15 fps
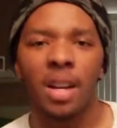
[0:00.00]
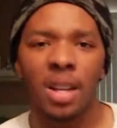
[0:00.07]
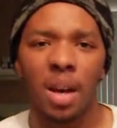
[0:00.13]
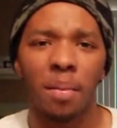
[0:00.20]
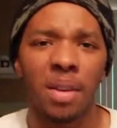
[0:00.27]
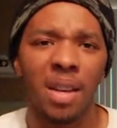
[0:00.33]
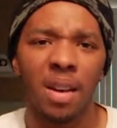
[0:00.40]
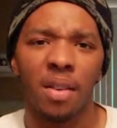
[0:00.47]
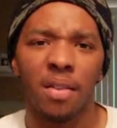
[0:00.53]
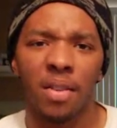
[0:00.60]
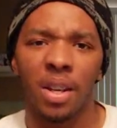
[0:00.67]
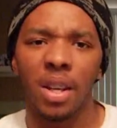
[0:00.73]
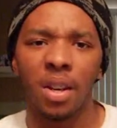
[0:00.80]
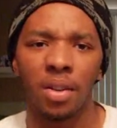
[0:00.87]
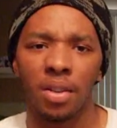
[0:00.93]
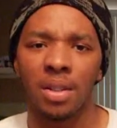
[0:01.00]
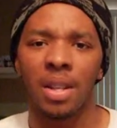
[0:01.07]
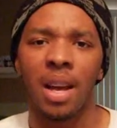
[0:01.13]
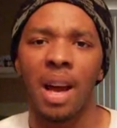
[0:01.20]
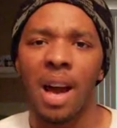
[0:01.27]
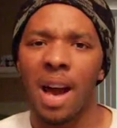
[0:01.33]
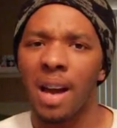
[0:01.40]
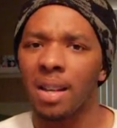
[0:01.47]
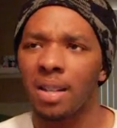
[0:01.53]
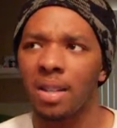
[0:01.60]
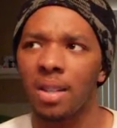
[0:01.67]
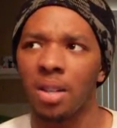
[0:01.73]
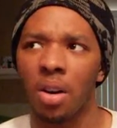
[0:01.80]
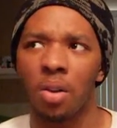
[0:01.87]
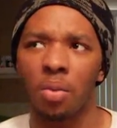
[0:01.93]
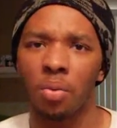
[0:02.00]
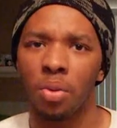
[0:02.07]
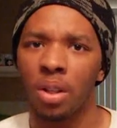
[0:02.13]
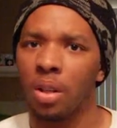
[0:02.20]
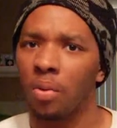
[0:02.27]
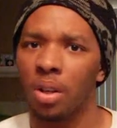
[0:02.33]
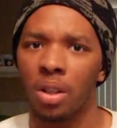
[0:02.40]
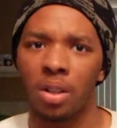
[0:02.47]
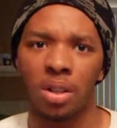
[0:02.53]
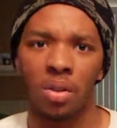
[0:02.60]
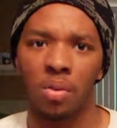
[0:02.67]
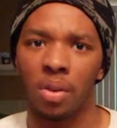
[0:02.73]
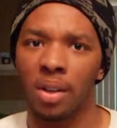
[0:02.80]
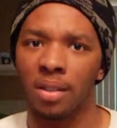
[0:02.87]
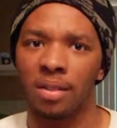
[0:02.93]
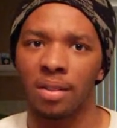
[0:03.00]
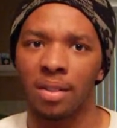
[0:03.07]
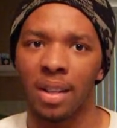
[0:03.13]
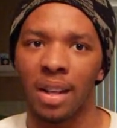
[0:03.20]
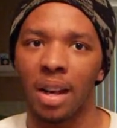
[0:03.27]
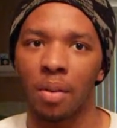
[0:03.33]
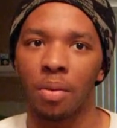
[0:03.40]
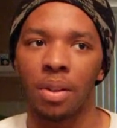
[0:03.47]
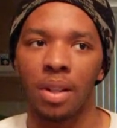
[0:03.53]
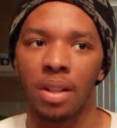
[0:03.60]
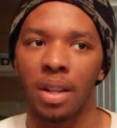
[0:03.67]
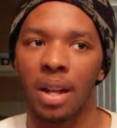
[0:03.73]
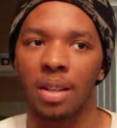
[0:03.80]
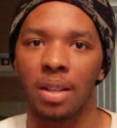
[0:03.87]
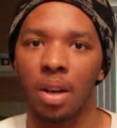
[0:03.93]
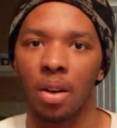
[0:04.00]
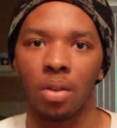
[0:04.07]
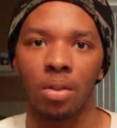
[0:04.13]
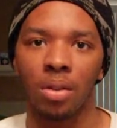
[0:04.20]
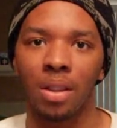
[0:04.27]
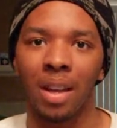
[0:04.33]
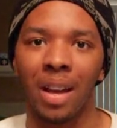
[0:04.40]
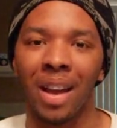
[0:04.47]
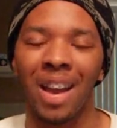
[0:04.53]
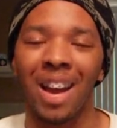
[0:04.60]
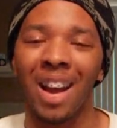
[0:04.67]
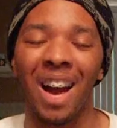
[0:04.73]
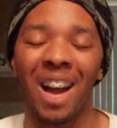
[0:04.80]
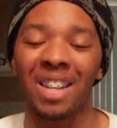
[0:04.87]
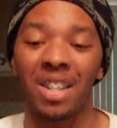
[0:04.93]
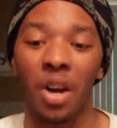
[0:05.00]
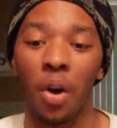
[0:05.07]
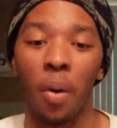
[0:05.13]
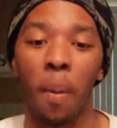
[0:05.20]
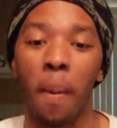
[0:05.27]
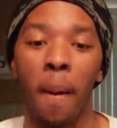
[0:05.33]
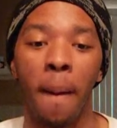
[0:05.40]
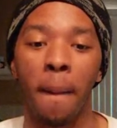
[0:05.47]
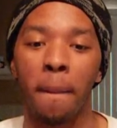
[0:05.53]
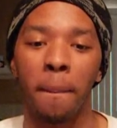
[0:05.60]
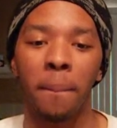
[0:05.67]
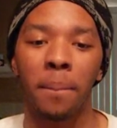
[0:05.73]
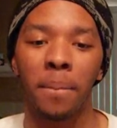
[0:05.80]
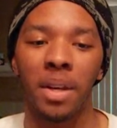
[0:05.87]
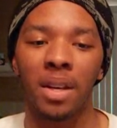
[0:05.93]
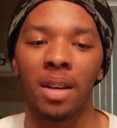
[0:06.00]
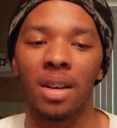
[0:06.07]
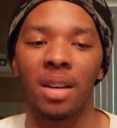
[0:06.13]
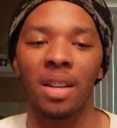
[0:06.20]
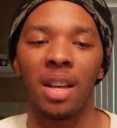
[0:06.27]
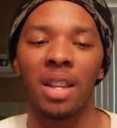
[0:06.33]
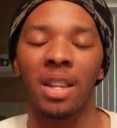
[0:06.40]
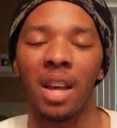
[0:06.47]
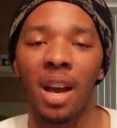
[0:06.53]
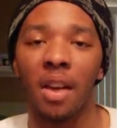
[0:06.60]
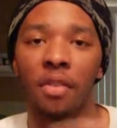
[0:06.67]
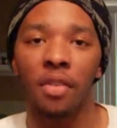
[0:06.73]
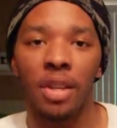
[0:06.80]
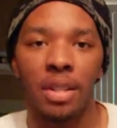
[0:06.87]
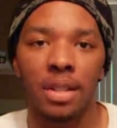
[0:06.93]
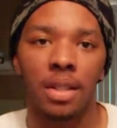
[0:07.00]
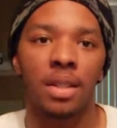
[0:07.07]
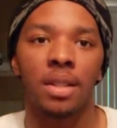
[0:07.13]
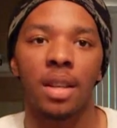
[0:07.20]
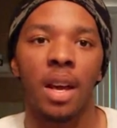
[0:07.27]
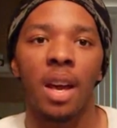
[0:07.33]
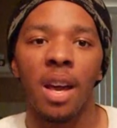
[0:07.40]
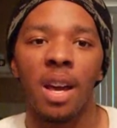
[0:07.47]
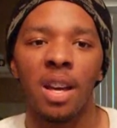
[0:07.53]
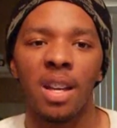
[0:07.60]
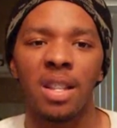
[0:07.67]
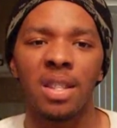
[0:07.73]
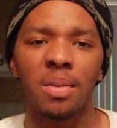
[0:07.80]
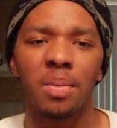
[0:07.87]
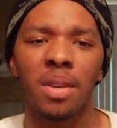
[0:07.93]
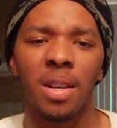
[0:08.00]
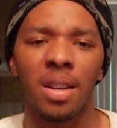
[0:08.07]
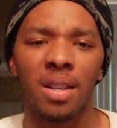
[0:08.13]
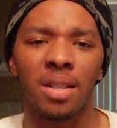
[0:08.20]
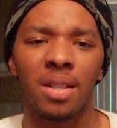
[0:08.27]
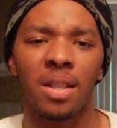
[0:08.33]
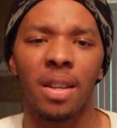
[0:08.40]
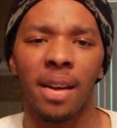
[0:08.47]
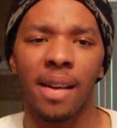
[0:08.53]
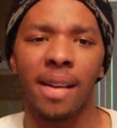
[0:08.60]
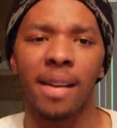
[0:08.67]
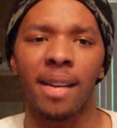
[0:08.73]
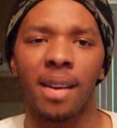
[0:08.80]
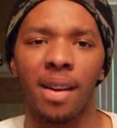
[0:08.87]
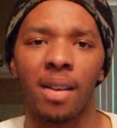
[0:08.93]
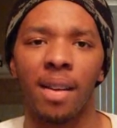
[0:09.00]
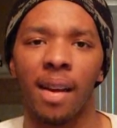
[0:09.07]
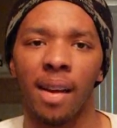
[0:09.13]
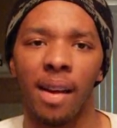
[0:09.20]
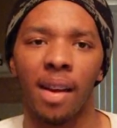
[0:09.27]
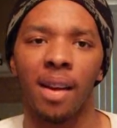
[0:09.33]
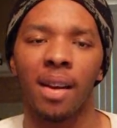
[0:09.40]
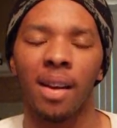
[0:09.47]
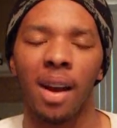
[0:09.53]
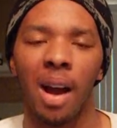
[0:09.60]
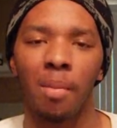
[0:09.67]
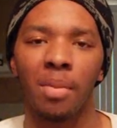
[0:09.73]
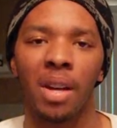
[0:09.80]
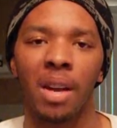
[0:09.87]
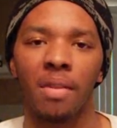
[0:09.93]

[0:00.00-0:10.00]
coming out videos. I don't really want to do one. Like, I don't. Because, and I have reasons. It's because, like, okay, I'm a